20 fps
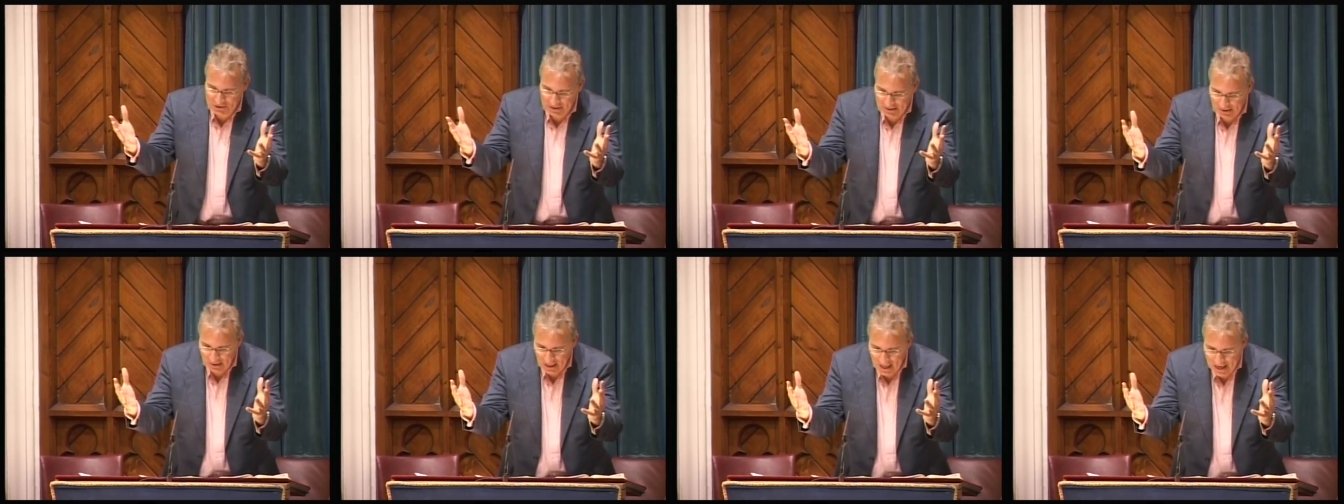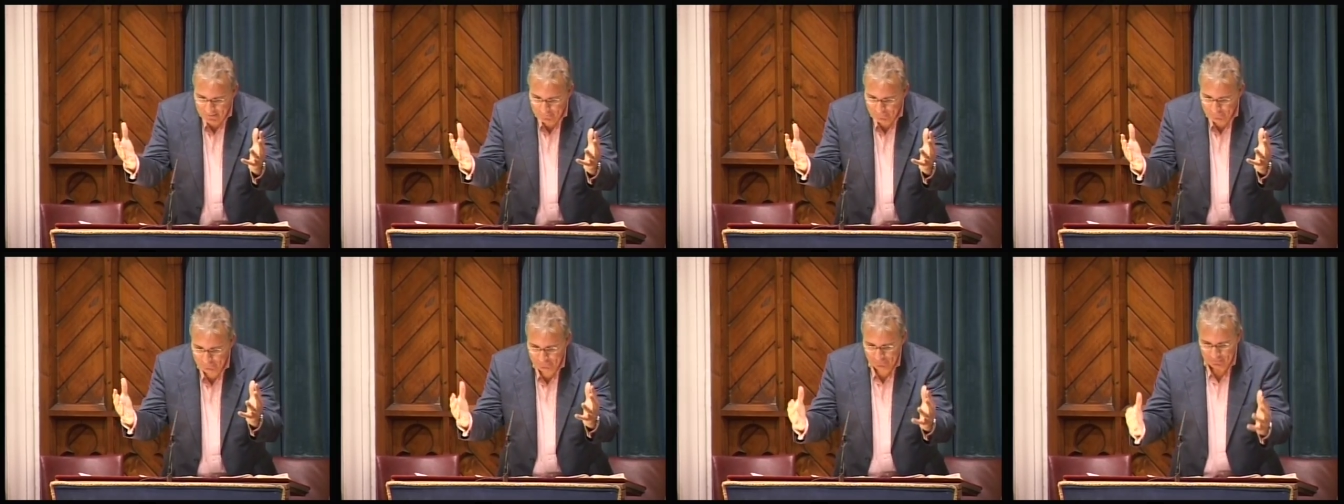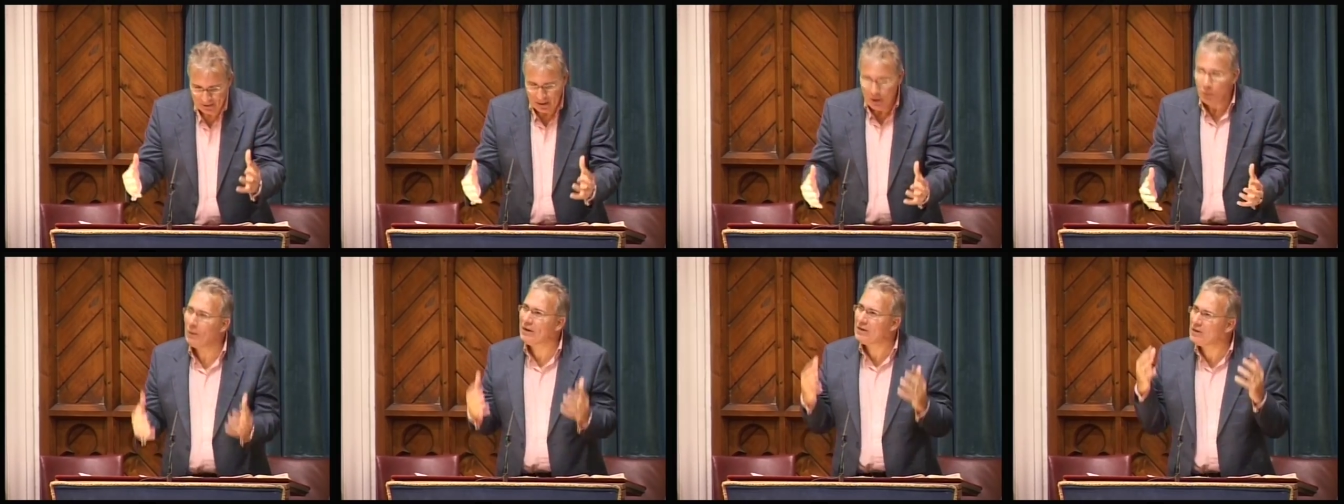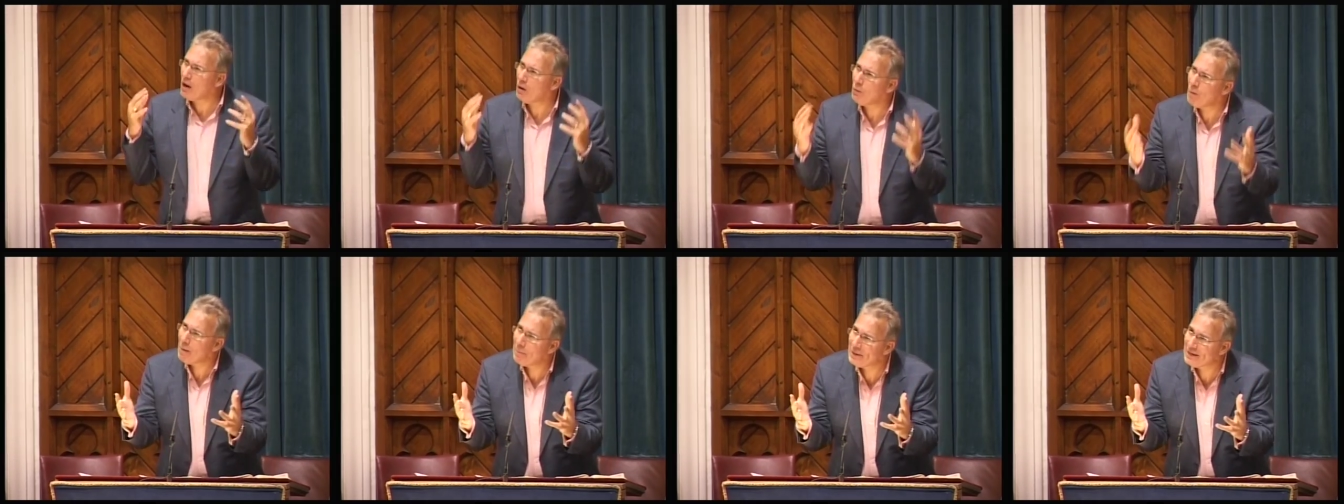in life. We know
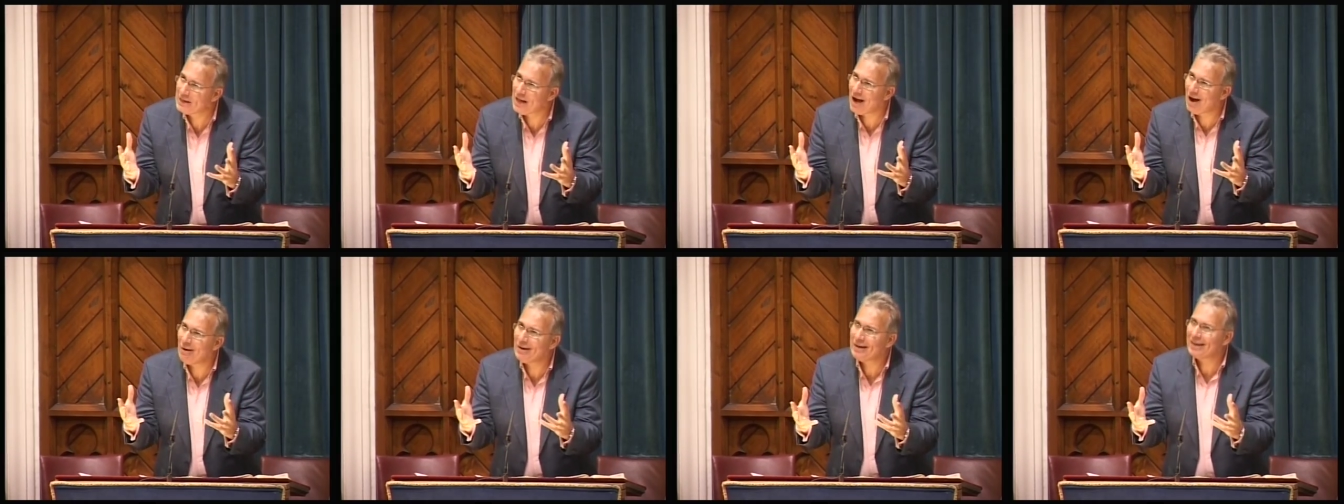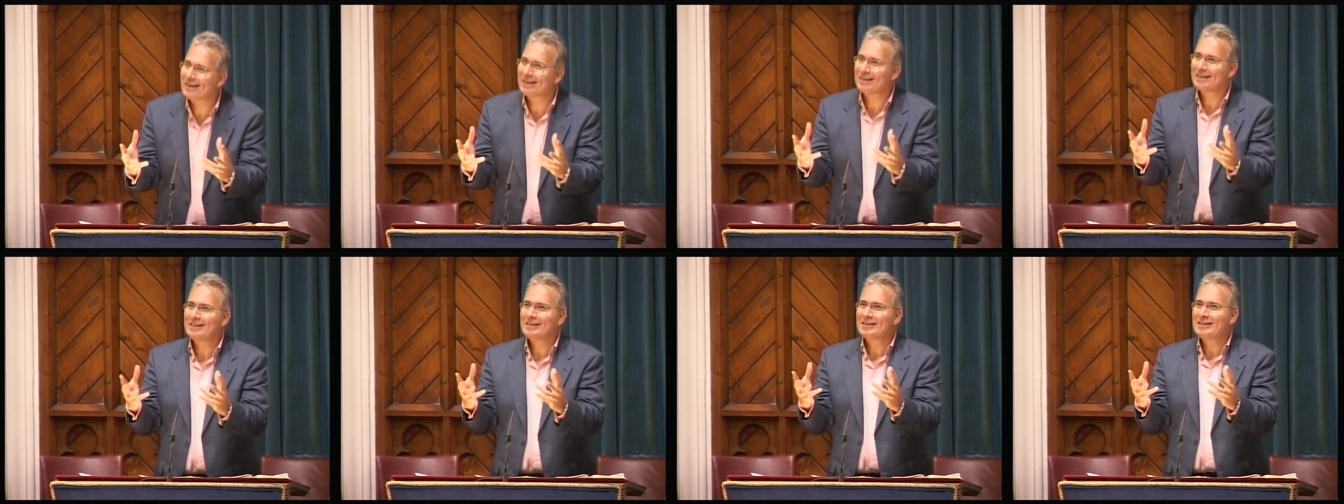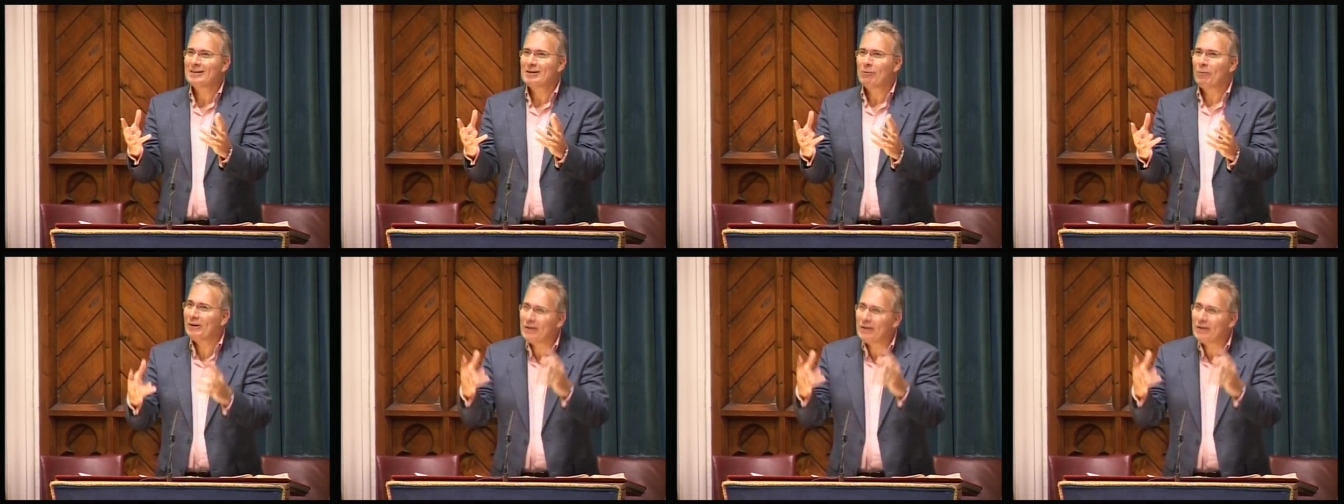where we're going. We